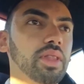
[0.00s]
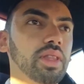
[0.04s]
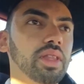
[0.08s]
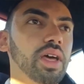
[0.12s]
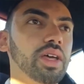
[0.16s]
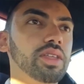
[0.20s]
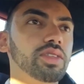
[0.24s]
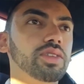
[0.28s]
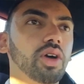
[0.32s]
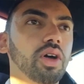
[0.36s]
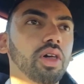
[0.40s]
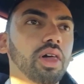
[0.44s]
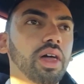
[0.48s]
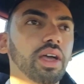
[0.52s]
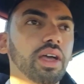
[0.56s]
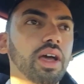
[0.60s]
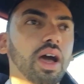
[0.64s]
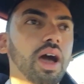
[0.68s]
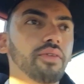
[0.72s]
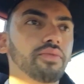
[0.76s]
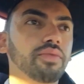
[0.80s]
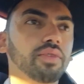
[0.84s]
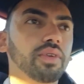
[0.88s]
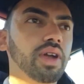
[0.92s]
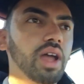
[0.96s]
that's all I
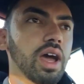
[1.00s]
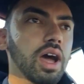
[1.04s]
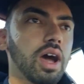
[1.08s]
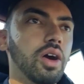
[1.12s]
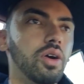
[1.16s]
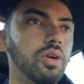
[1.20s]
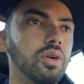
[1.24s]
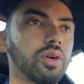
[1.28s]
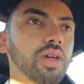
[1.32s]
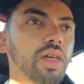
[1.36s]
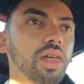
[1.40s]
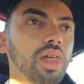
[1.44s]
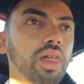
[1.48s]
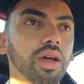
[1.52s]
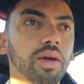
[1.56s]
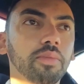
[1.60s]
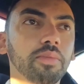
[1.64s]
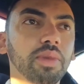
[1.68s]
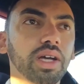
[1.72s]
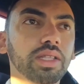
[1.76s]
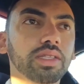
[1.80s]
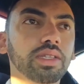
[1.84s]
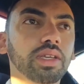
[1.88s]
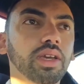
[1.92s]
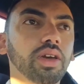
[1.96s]
got for now.
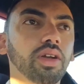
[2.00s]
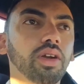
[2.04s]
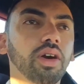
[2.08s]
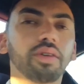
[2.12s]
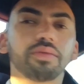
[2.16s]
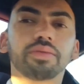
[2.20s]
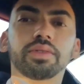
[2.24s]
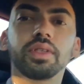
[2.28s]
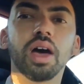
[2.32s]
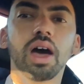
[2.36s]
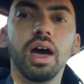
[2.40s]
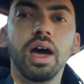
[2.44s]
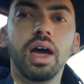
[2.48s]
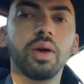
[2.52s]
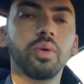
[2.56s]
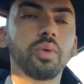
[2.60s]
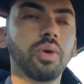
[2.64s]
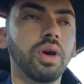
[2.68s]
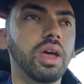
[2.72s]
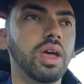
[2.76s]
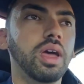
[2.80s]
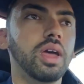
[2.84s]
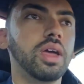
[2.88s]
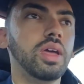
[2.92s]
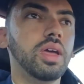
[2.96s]
About to get off the
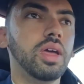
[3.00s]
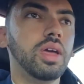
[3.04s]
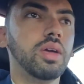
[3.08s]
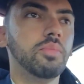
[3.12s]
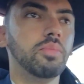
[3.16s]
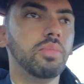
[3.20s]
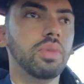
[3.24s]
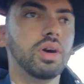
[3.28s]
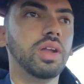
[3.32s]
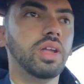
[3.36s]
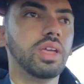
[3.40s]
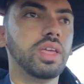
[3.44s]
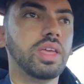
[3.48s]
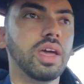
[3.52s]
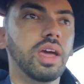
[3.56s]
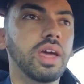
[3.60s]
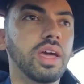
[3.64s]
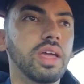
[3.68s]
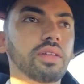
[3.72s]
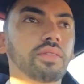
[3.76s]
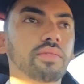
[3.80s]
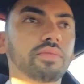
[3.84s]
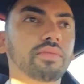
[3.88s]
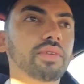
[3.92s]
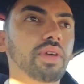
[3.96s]
highway. But
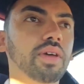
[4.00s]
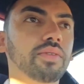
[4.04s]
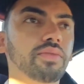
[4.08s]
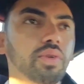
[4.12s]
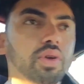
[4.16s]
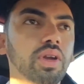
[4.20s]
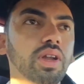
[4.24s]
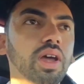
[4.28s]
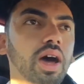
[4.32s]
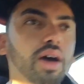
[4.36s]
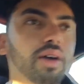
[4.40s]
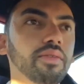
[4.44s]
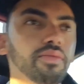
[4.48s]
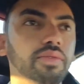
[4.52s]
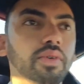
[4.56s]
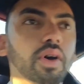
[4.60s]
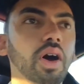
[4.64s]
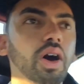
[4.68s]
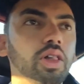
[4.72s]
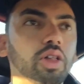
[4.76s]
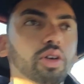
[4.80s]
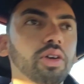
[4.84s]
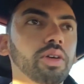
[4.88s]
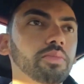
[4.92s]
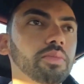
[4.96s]
again, if you're not
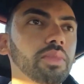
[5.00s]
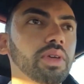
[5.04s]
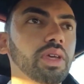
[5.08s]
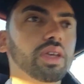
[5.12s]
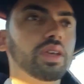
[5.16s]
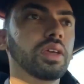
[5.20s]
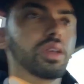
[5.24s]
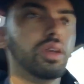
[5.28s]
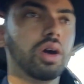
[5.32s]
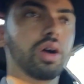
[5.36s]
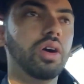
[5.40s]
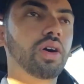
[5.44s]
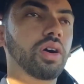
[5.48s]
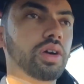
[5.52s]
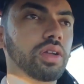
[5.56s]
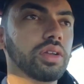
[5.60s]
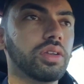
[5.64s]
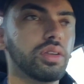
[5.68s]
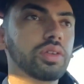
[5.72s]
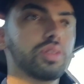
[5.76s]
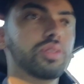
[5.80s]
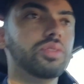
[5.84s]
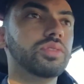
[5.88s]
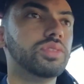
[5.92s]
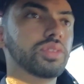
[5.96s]
following me
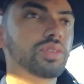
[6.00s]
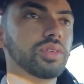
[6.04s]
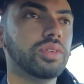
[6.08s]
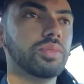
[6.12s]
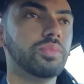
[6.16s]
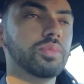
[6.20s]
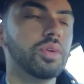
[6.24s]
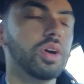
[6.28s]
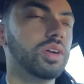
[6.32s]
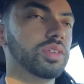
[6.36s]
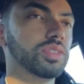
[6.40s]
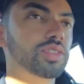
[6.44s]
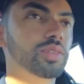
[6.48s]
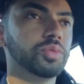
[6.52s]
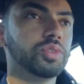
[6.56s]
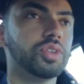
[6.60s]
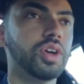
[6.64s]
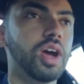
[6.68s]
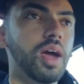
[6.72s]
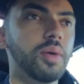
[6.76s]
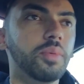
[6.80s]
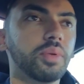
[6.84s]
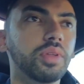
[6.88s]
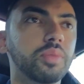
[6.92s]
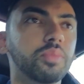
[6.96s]
on YouTube or
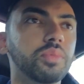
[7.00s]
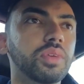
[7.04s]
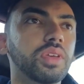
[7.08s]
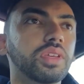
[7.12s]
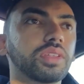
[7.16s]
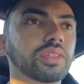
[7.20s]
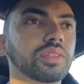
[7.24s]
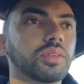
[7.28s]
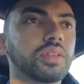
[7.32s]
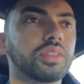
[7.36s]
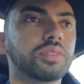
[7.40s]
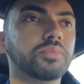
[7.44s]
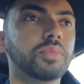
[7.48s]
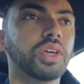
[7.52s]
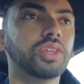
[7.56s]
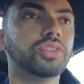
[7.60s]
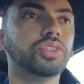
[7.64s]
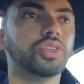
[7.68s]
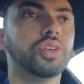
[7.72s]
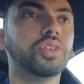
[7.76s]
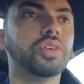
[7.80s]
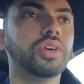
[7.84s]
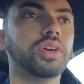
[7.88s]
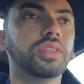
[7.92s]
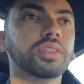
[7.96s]
subscribing to me, make
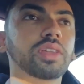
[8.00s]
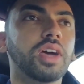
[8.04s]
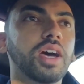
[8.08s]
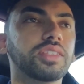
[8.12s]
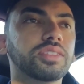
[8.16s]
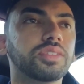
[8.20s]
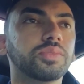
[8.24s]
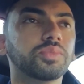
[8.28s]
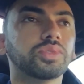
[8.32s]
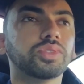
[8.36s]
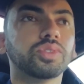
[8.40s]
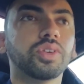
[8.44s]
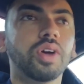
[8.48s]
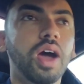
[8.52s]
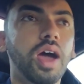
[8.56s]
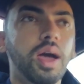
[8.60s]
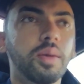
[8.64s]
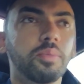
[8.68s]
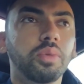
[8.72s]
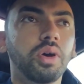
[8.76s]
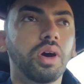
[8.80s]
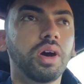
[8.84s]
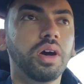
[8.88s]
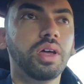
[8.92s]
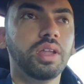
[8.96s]
sure you hit that
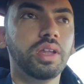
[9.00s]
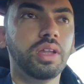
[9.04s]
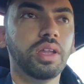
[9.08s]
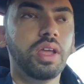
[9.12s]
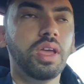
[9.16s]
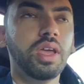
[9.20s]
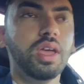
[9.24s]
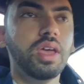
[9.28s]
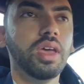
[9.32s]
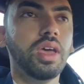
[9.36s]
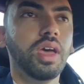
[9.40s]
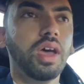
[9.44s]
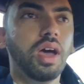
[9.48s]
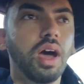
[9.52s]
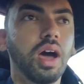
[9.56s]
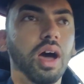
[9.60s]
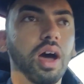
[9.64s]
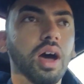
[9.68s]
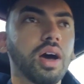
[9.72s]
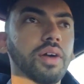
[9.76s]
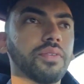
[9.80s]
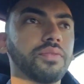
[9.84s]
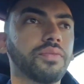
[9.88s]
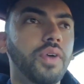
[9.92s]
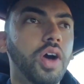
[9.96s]
subscribe button.
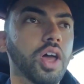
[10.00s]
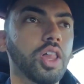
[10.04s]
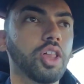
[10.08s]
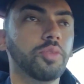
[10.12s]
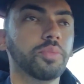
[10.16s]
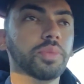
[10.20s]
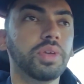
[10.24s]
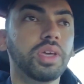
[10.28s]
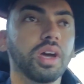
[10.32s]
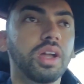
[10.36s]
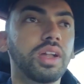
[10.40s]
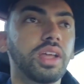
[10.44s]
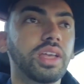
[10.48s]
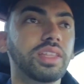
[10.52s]
Follow me on